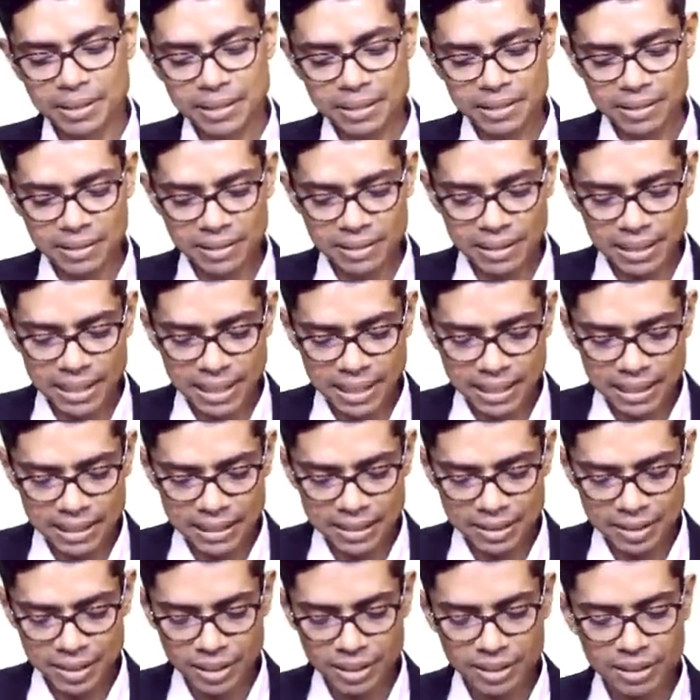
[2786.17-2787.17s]
This is the
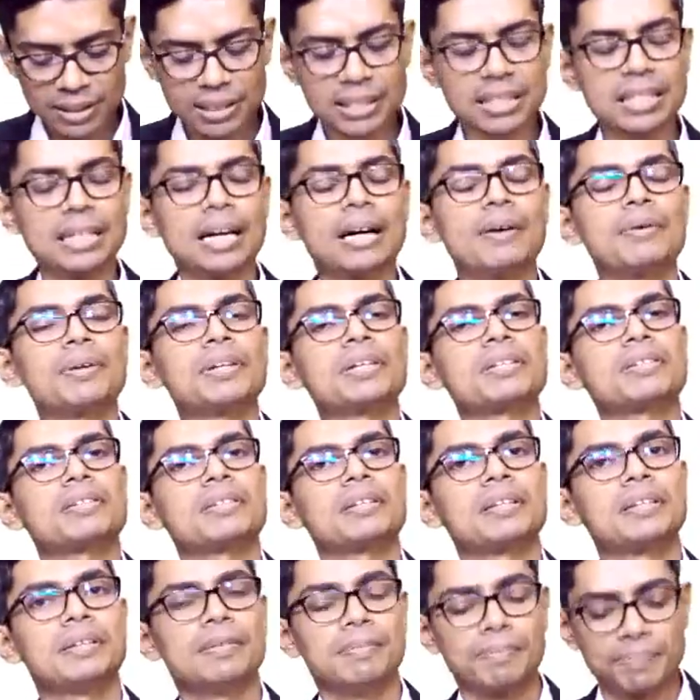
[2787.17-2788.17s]
condition in awake
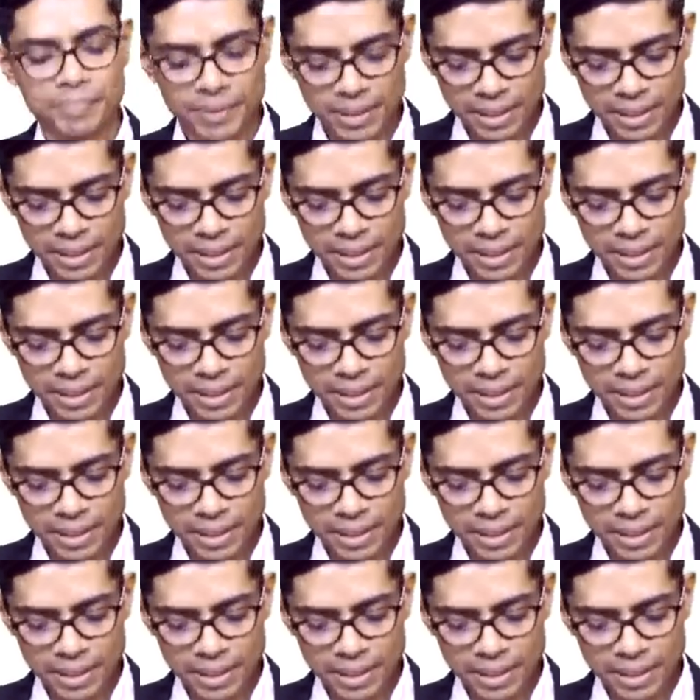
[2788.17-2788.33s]
stage.